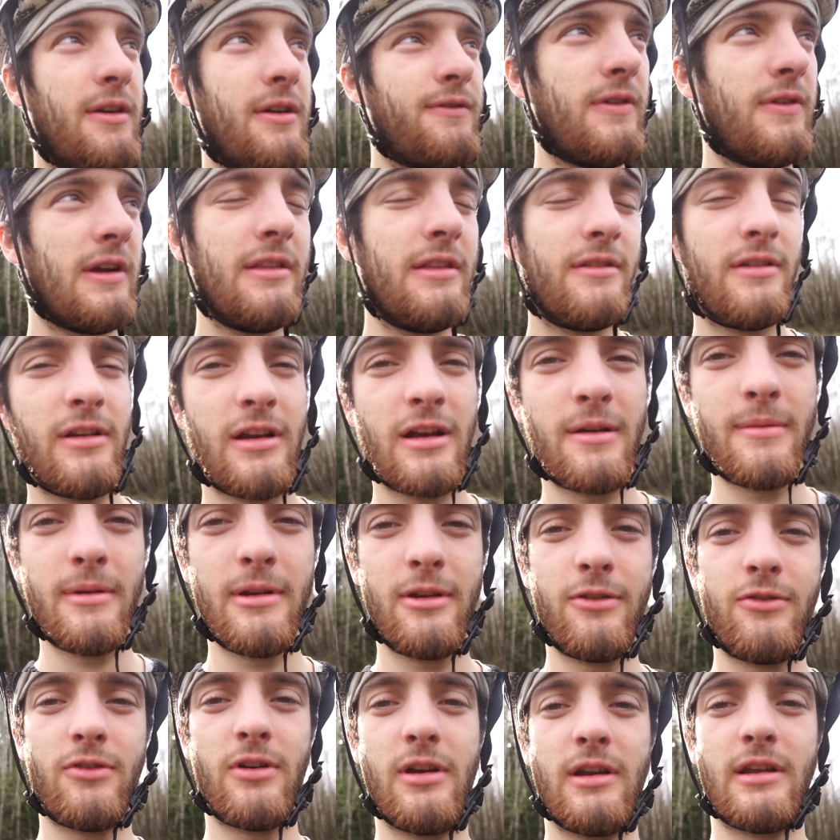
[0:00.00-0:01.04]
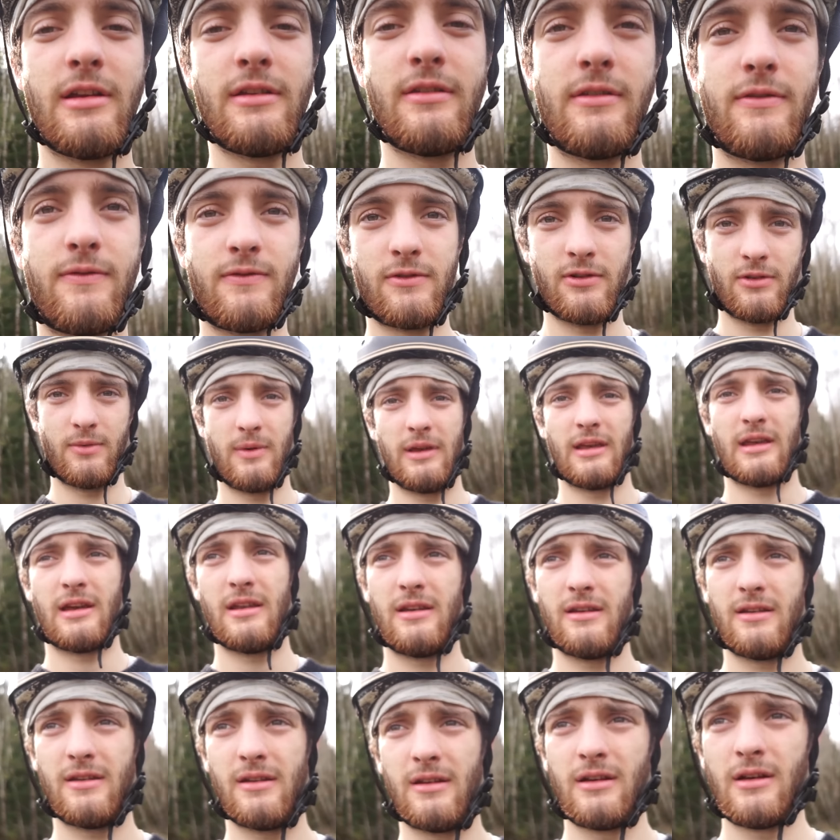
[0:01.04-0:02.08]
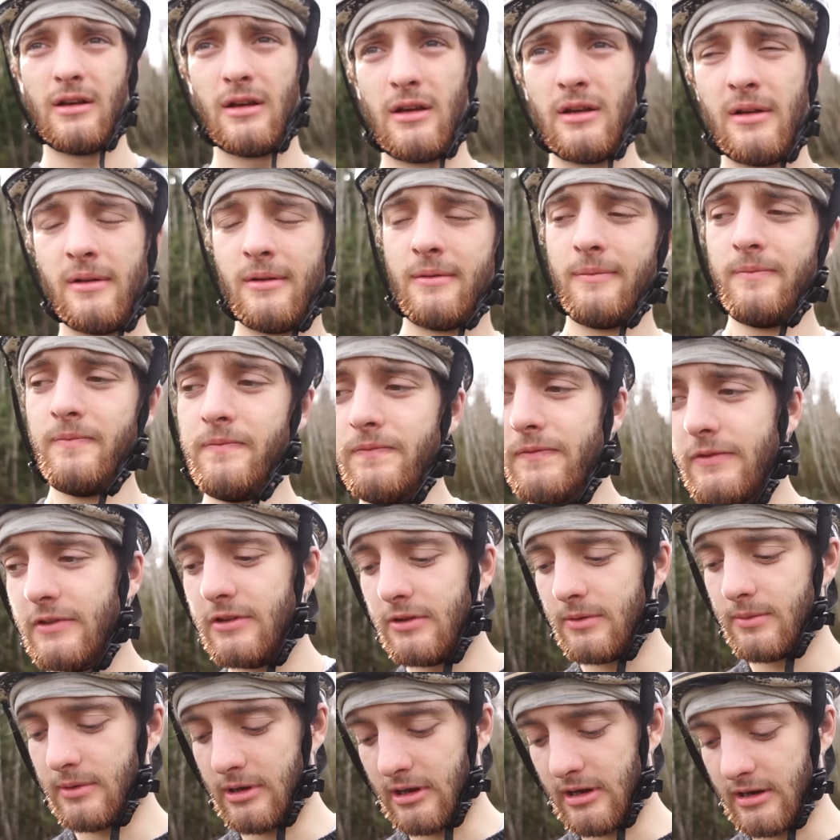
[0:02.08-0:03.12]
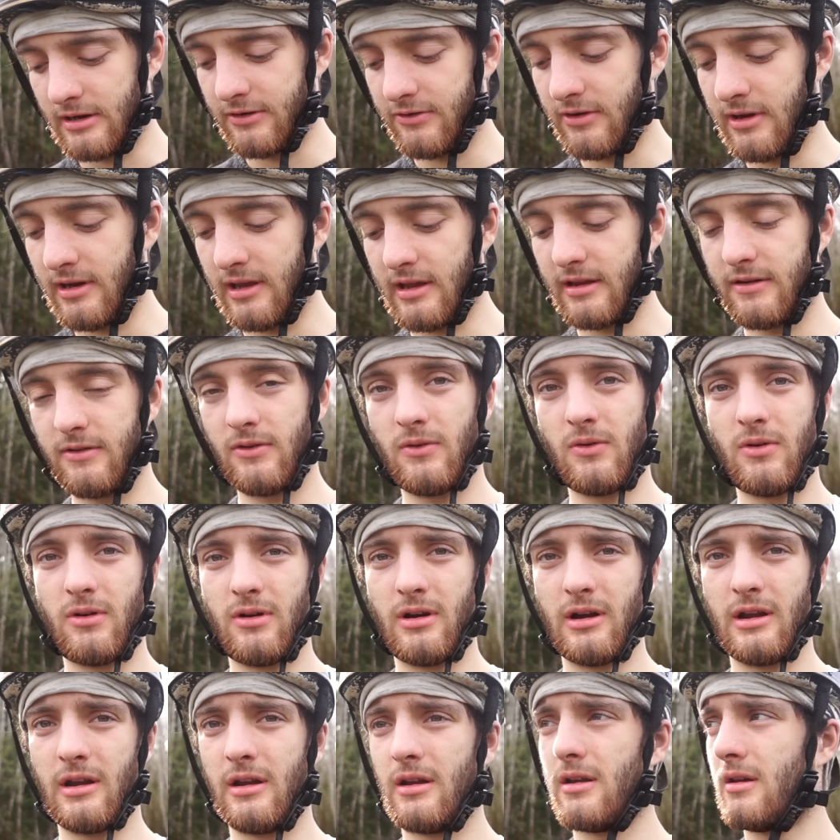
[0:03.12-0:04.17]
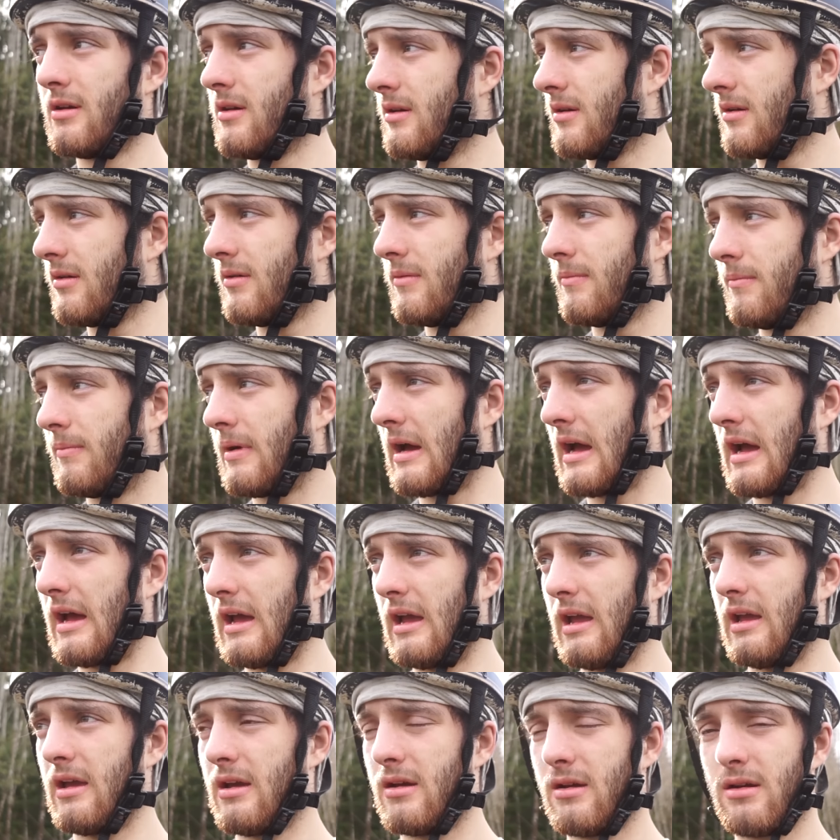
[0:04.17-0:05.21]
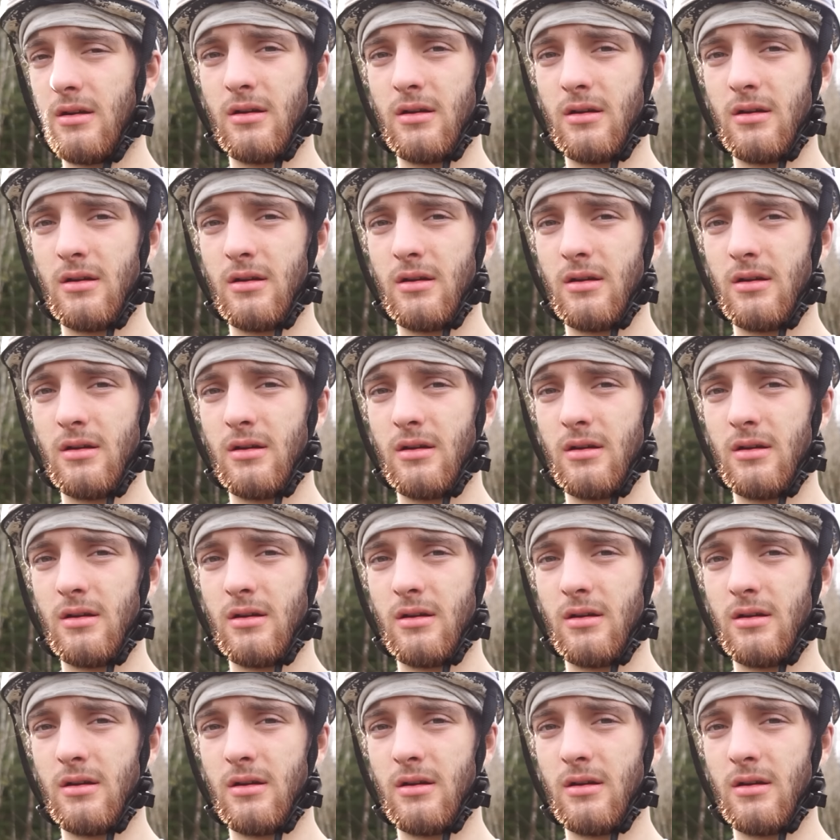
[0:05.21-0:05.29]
Our friends are coming to join us for the weekend. So we gotta try to get to Oregon by